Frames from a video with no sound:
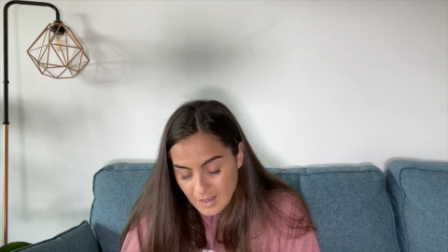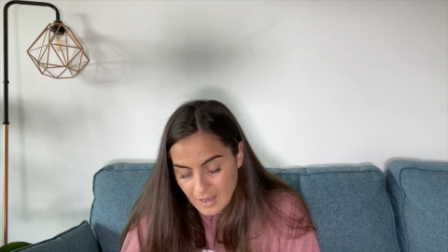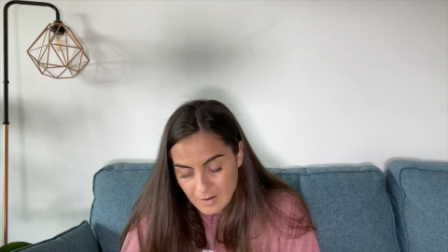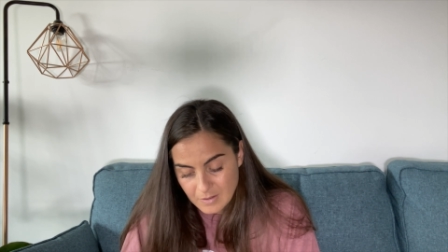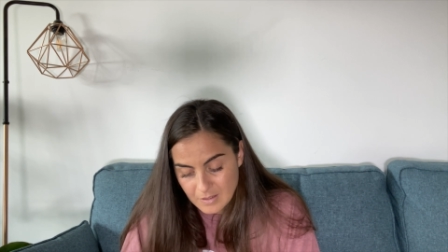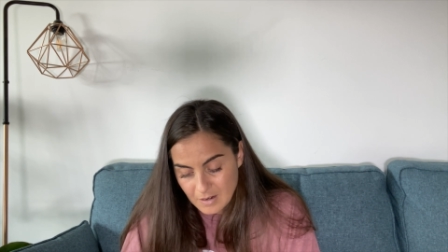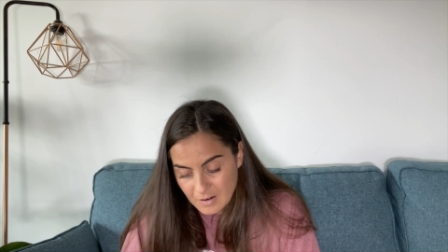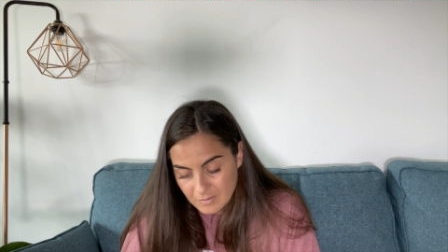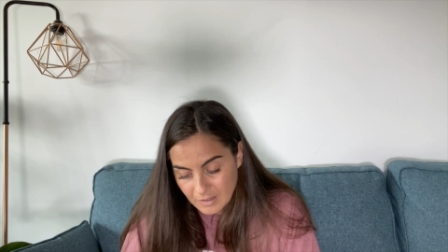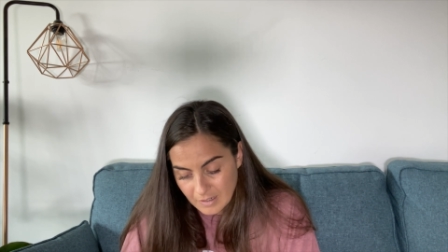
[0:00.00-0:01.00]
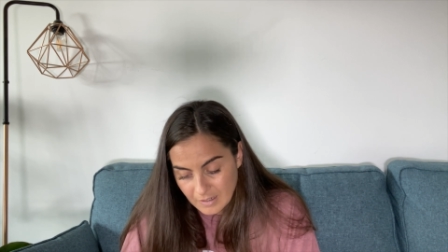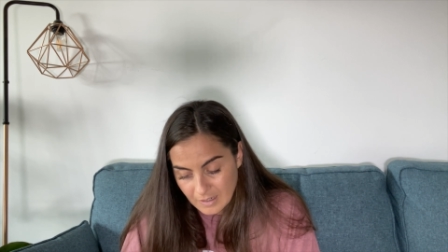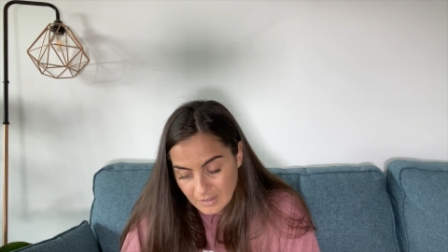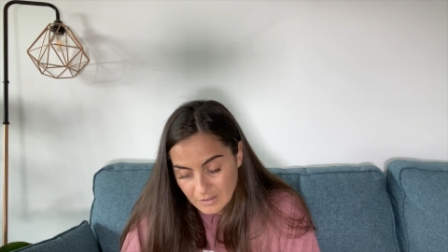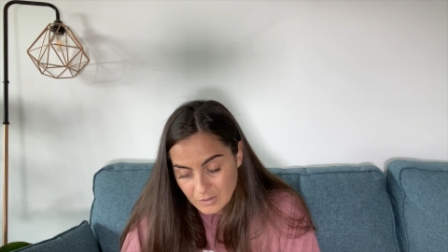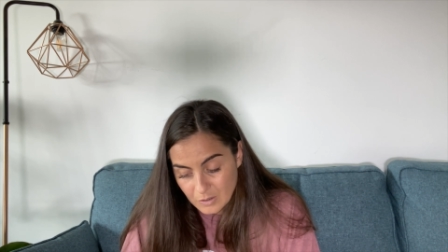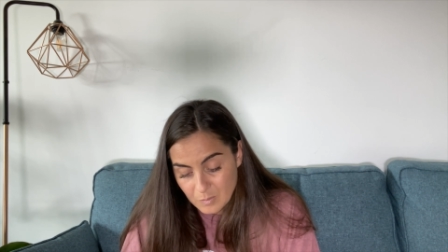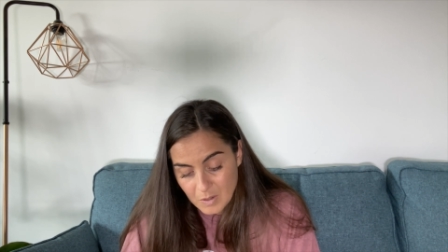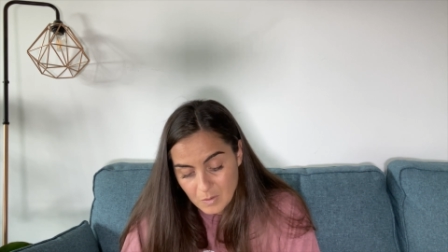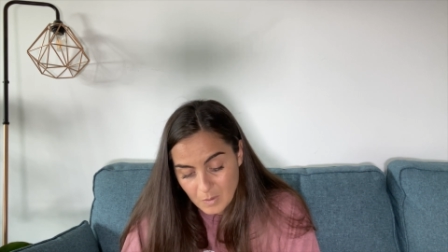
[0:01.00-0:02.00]
I was not ready, and it took
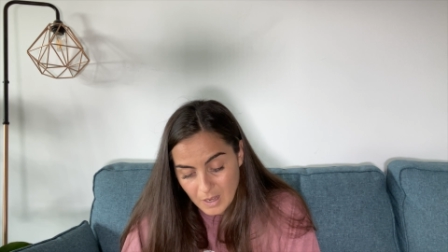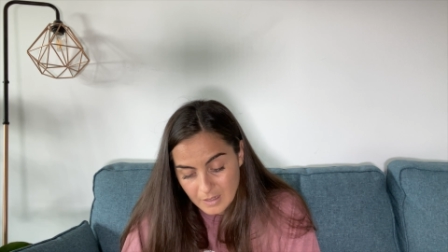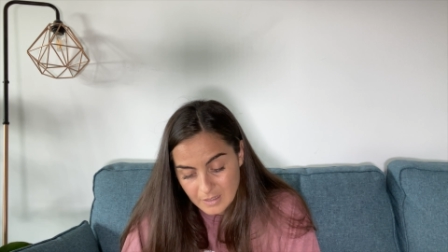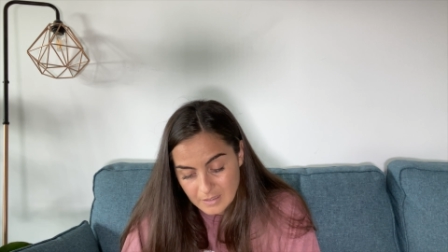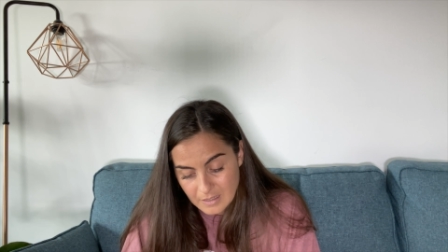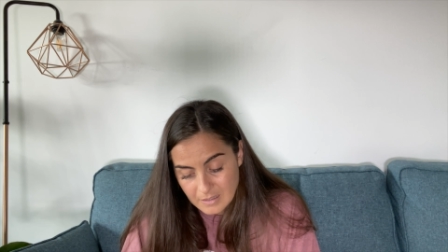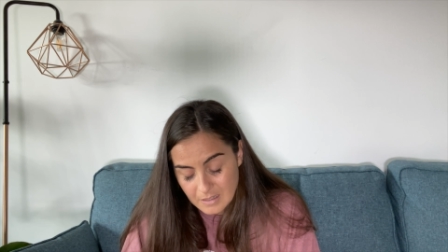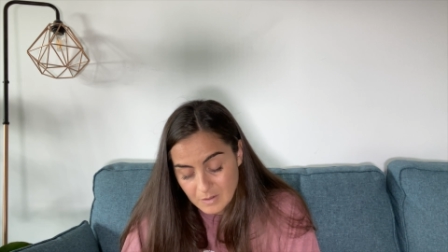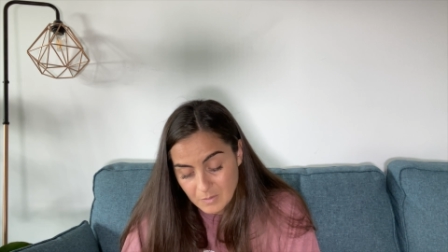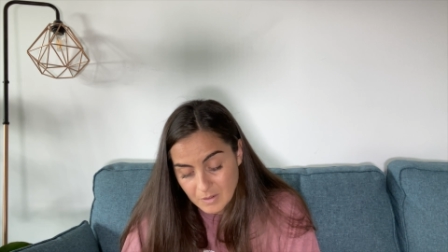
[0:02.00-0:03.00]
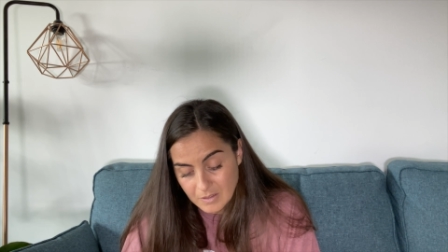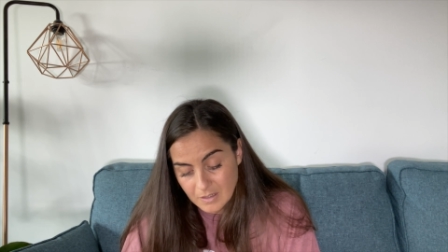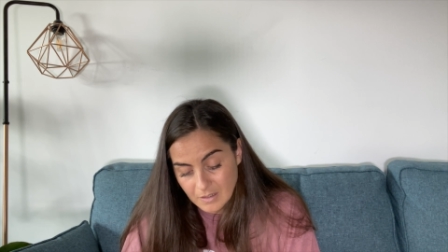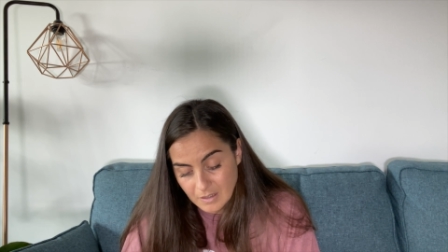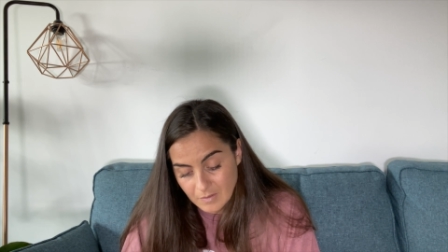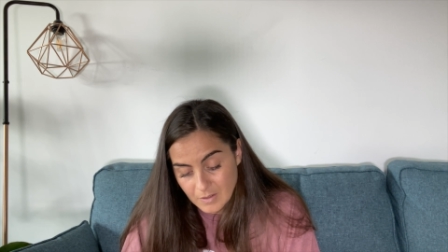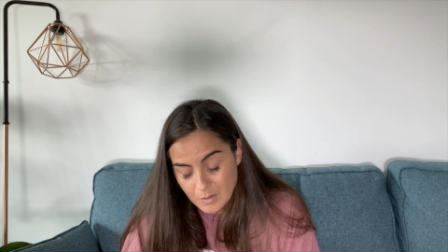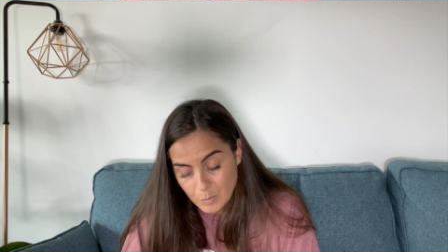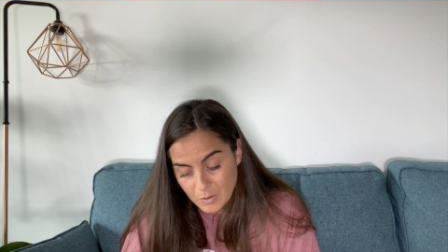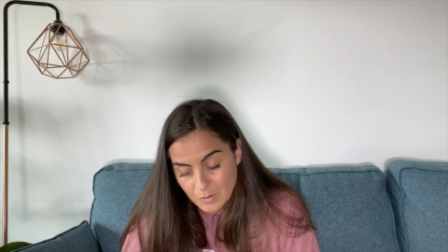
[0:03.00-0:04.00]
me a while as I didn't want to leave
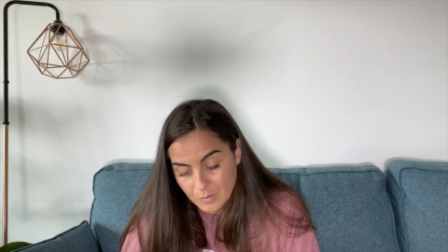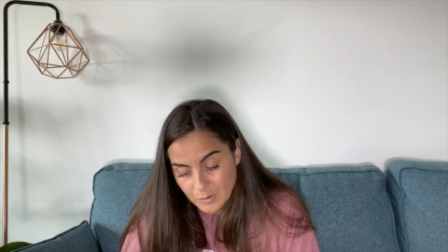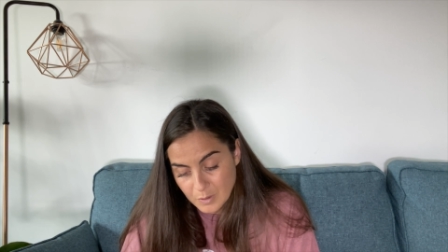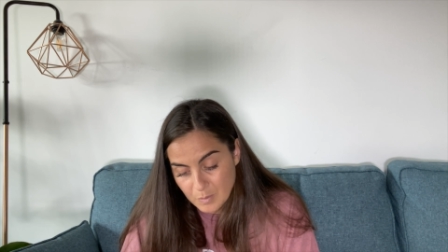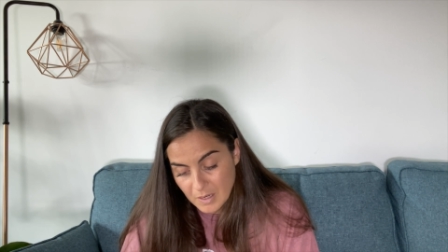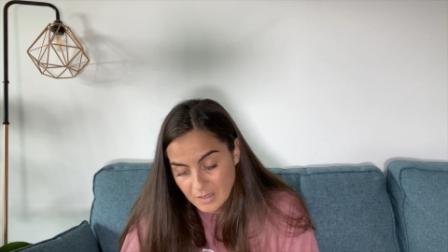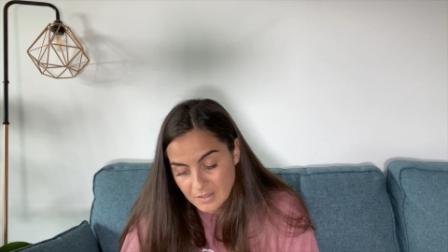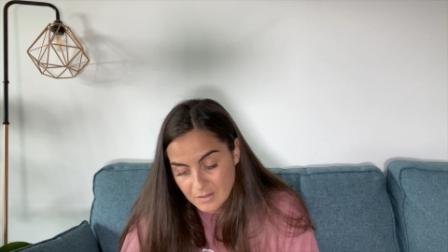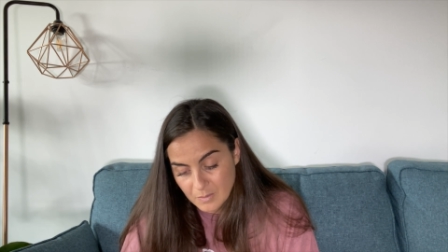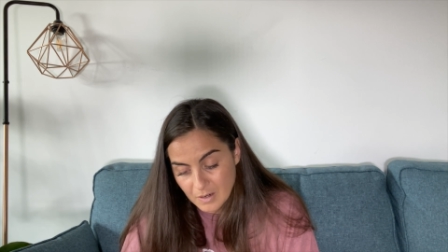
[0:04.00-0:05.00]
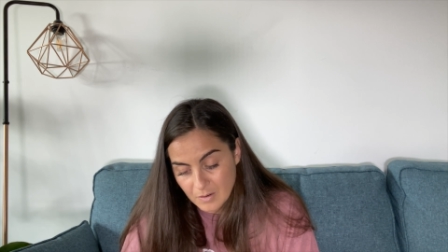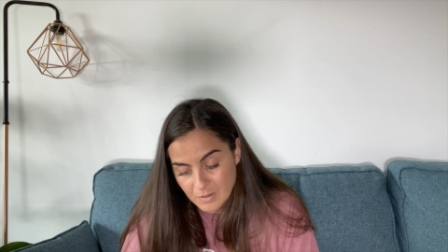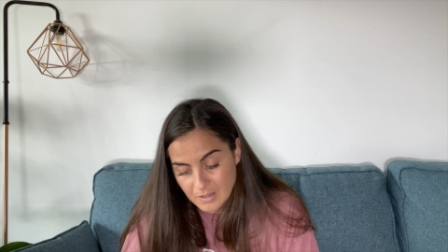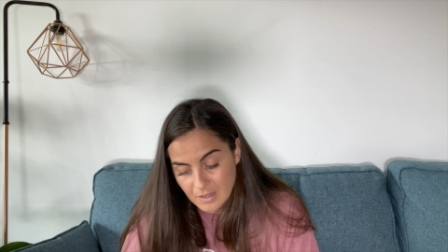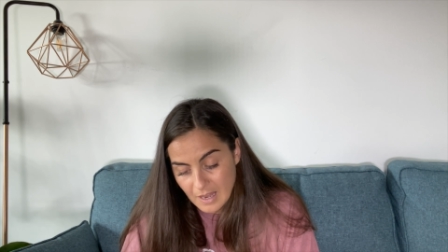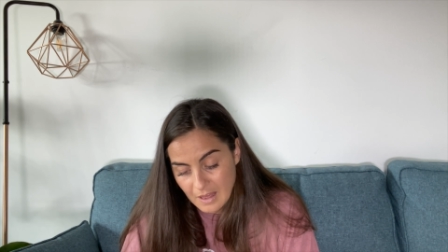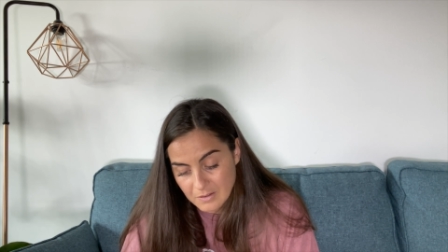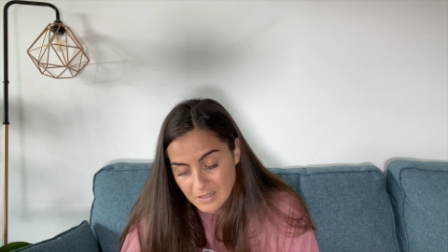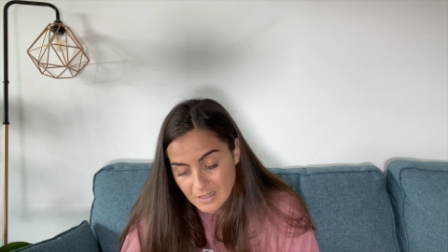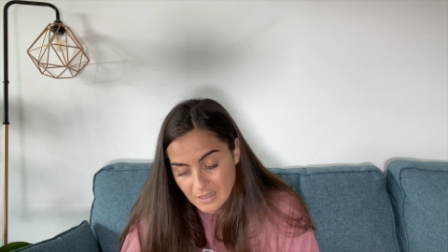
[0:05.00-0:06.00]
this beautiful space where I was
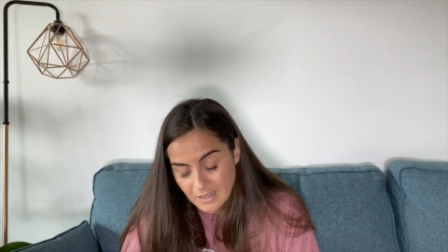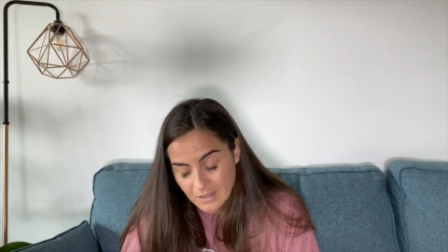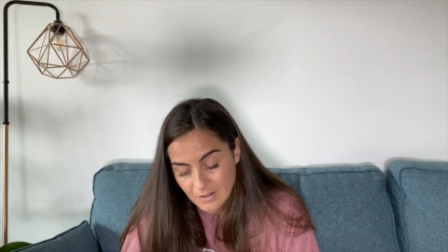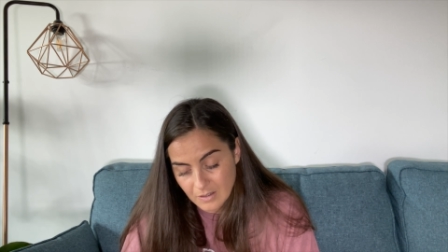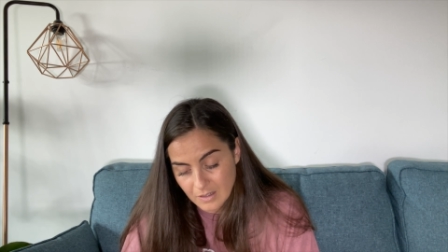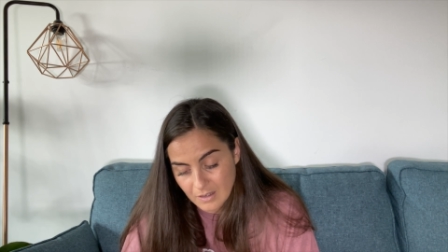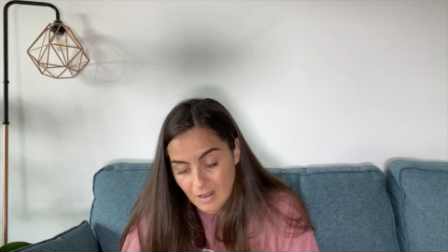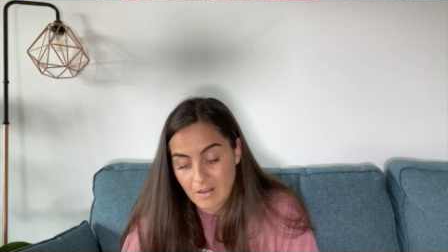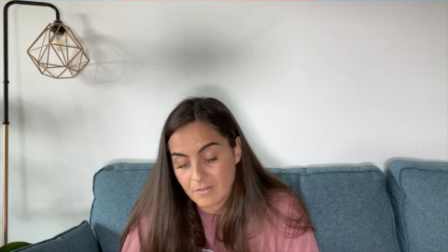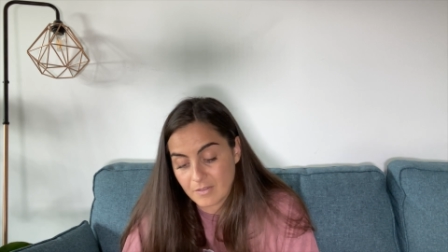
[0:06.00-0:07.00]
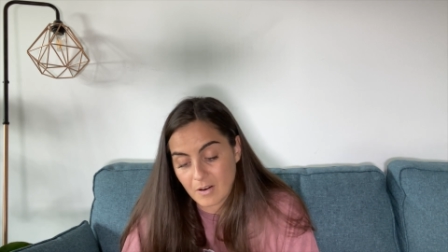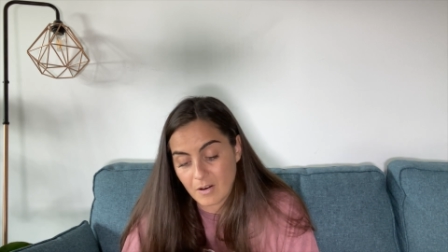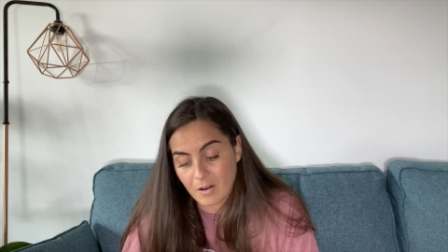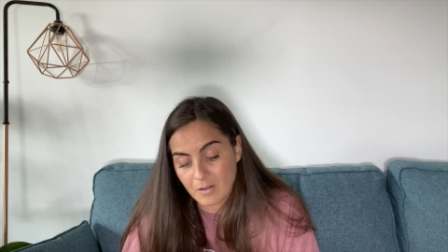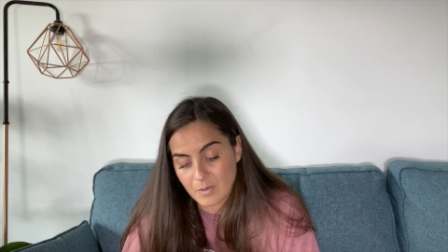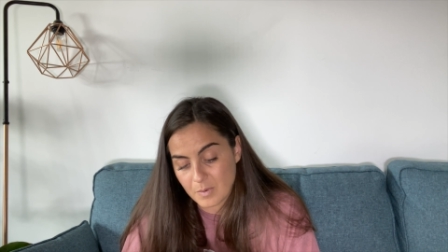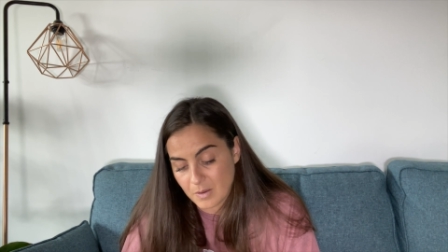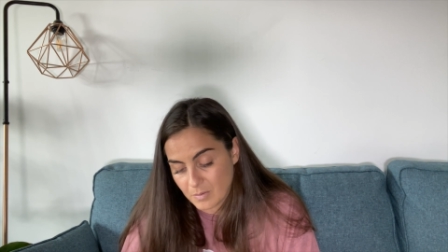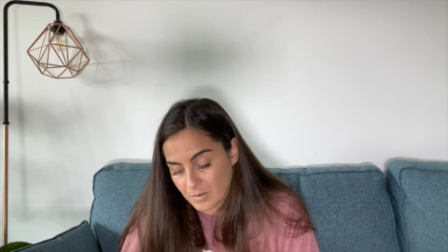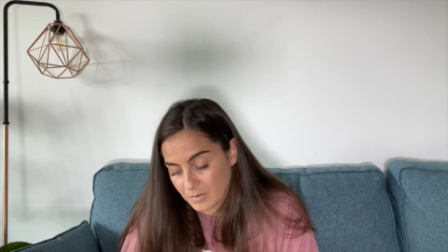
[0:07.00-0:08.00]
allowed to heal and love all the
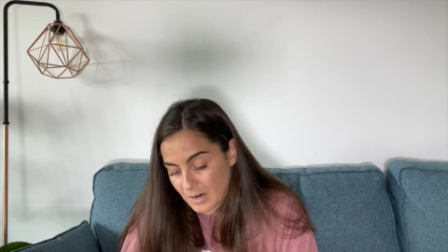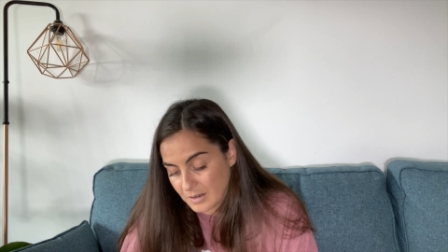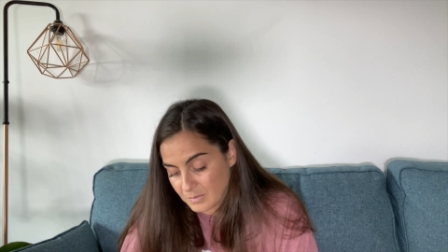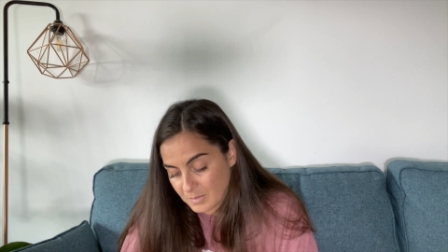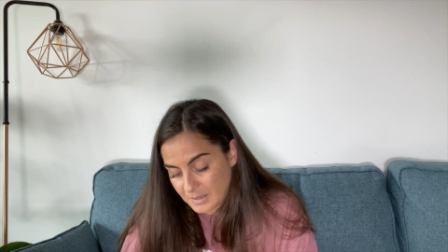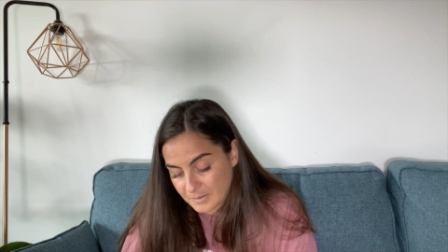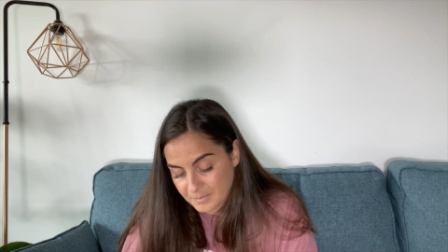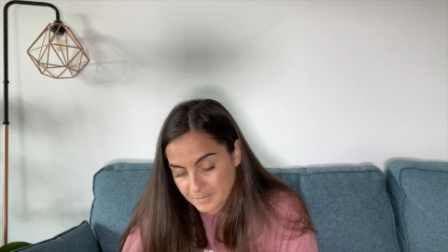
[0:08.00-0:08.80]
people around me.